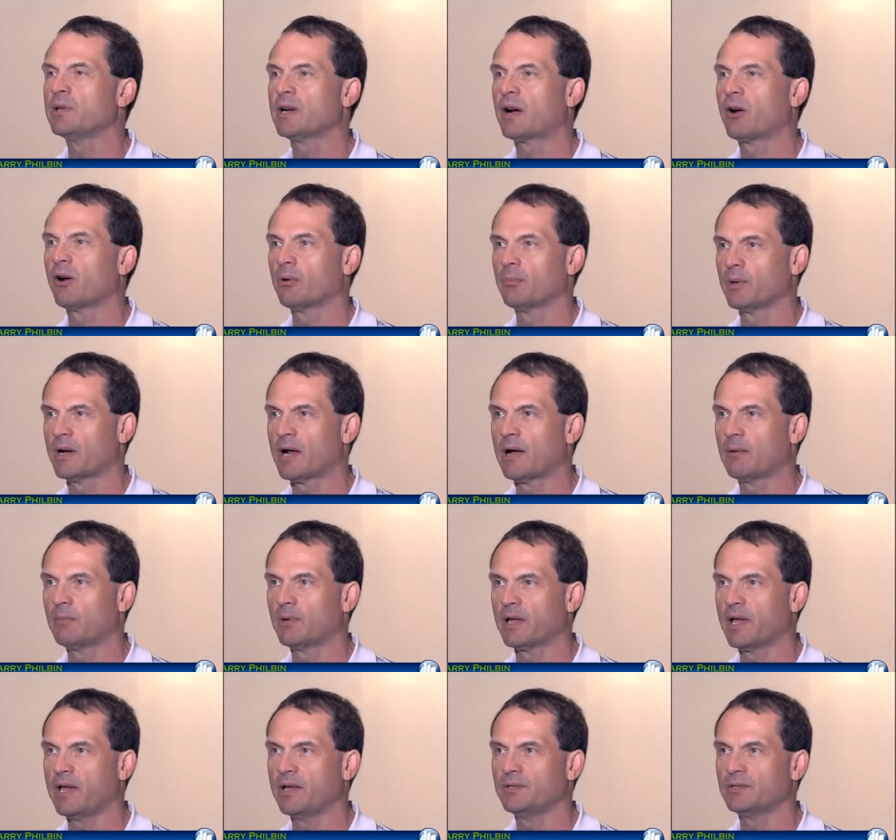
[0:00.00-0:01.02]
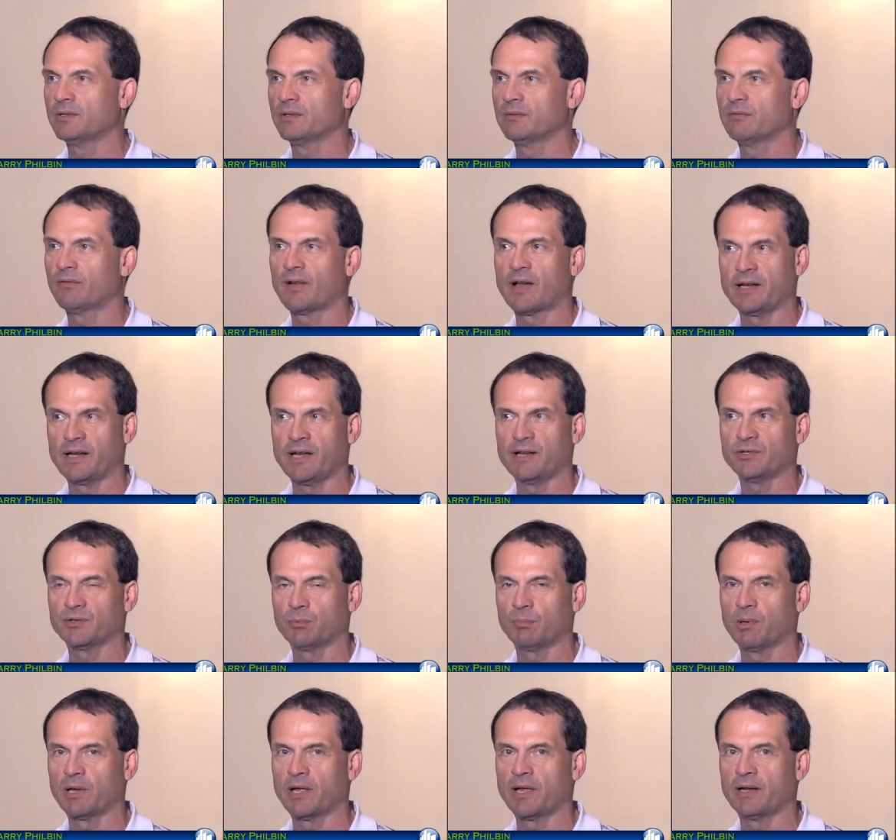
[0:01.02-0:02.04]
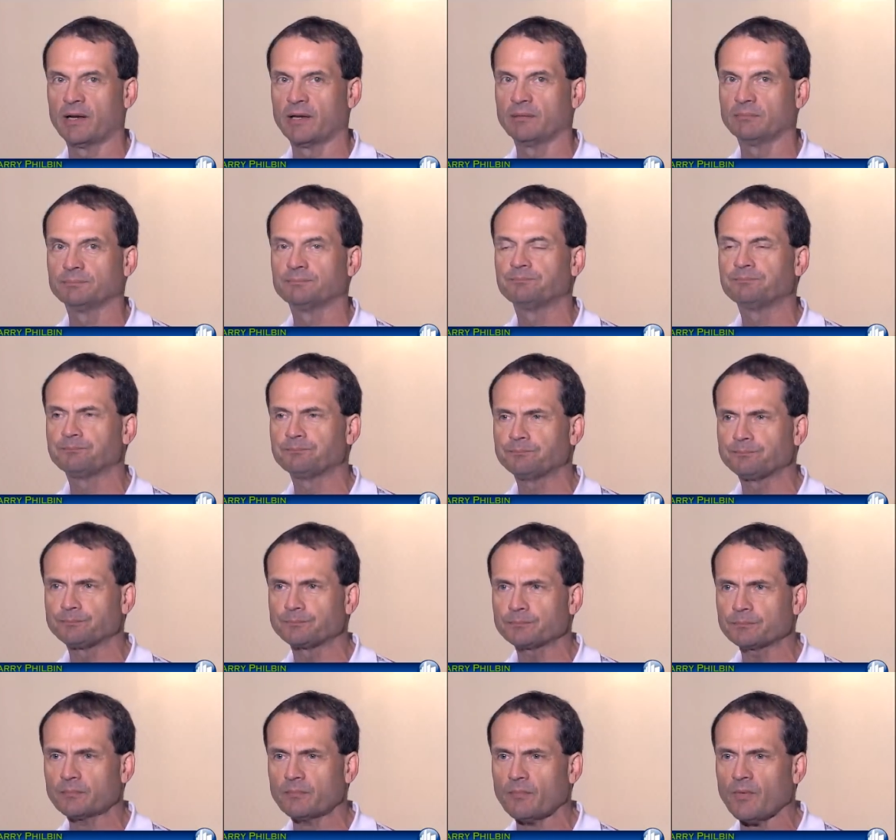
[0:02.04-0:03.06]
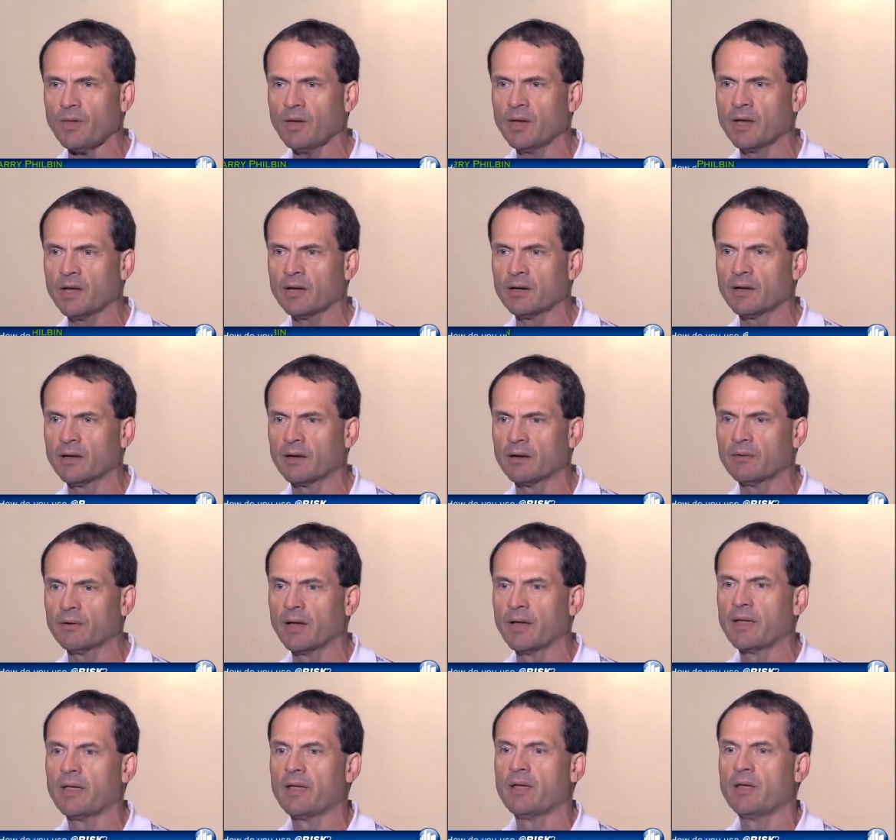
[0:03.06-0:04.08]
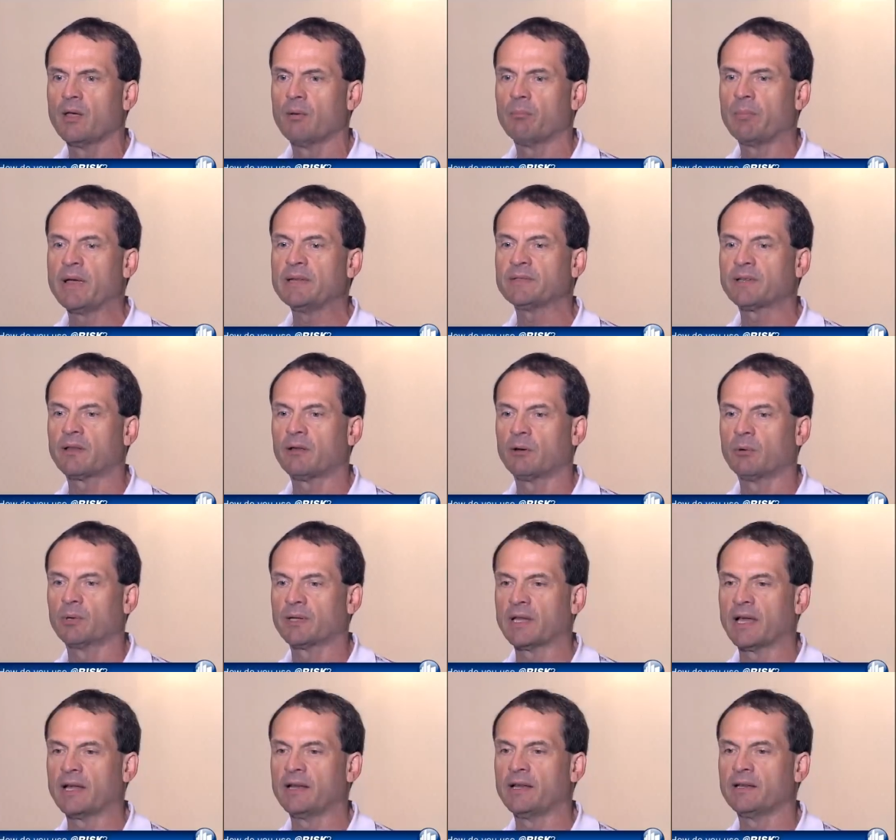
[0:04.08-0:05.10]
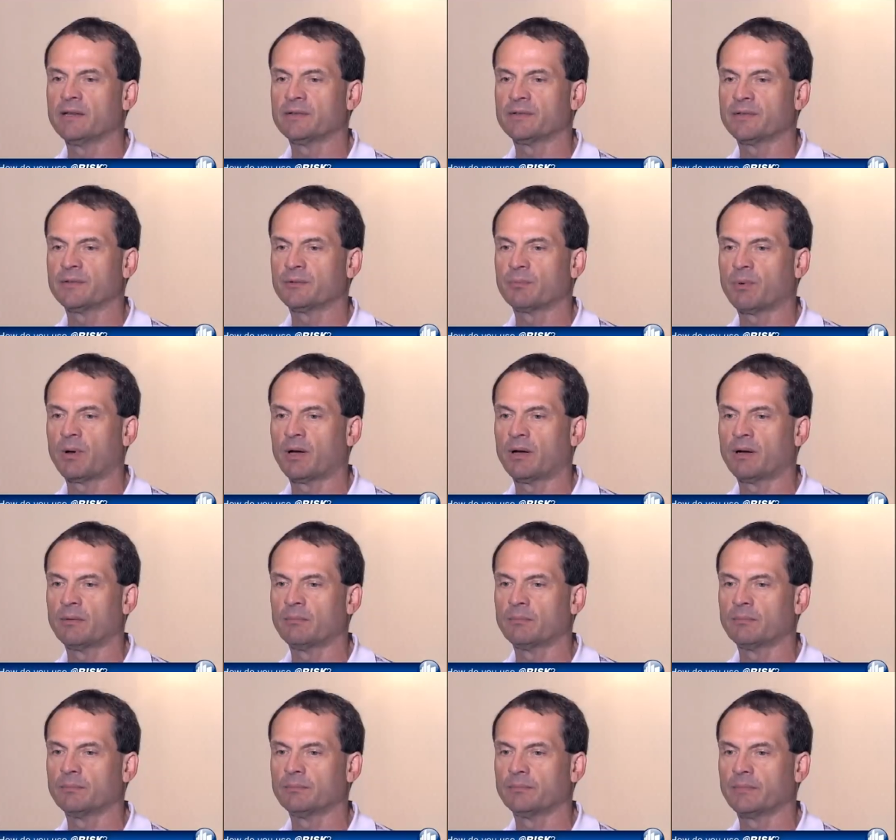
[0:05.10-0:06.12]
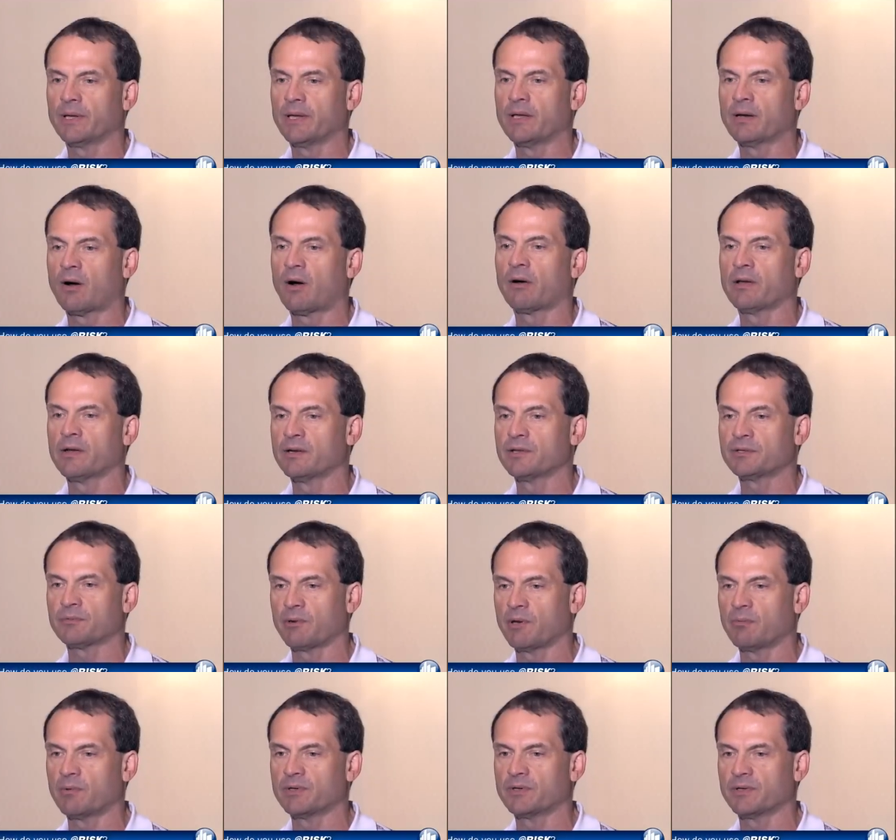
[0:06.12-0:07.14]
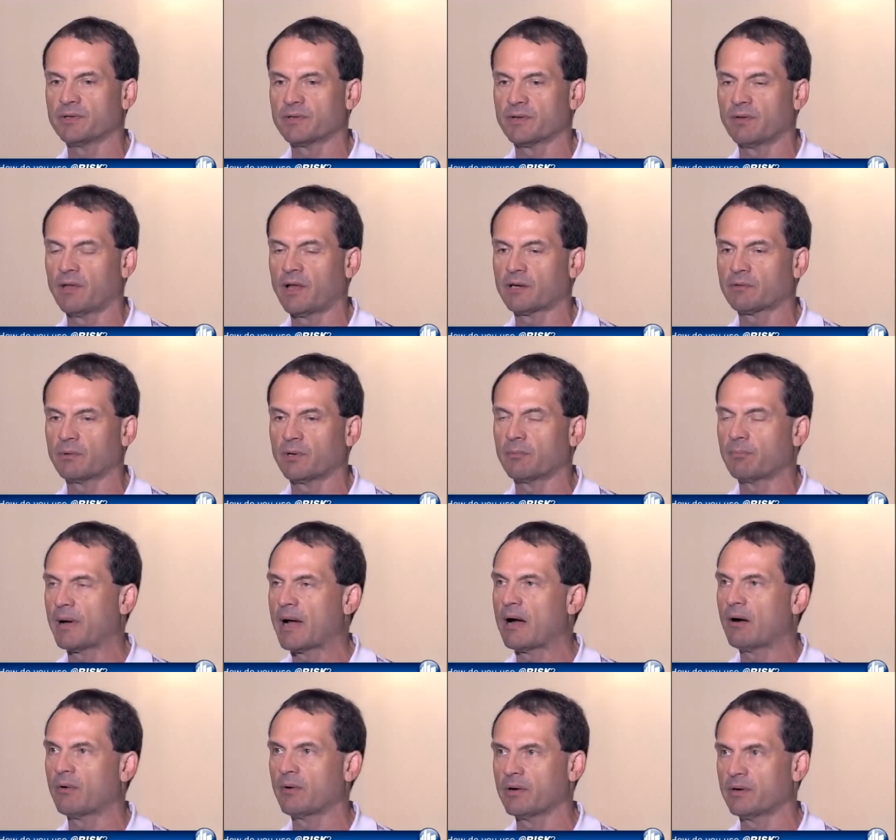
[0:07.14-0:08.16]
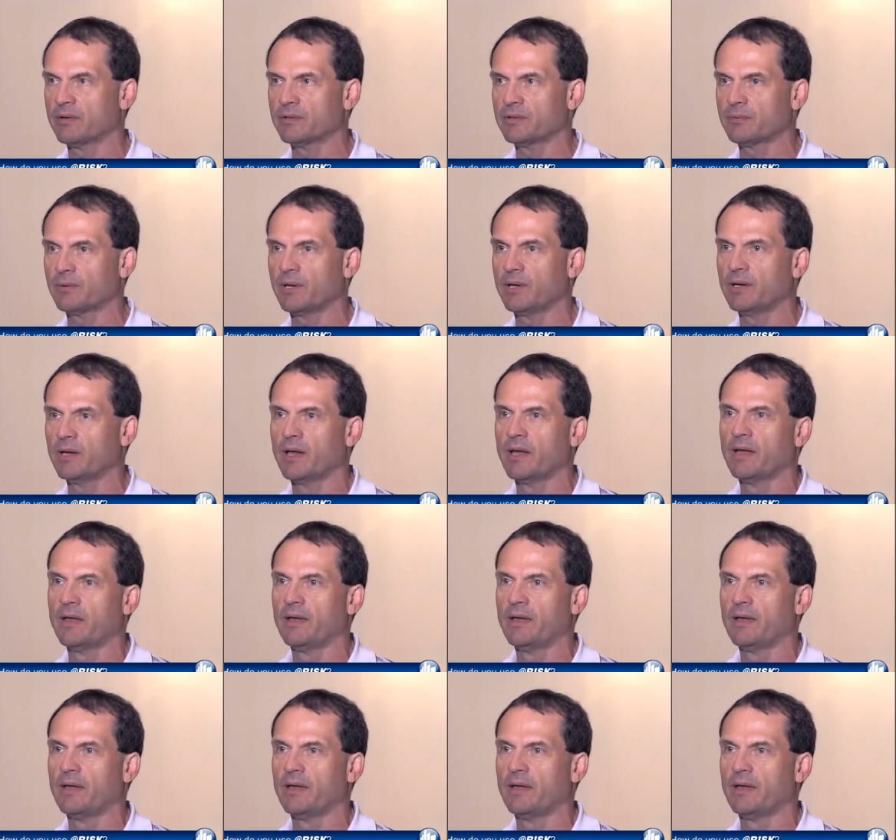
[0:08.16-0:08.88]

retirement obligation, financial planning. And uh, basically what that is, is um, in our industry, which is electric power industry,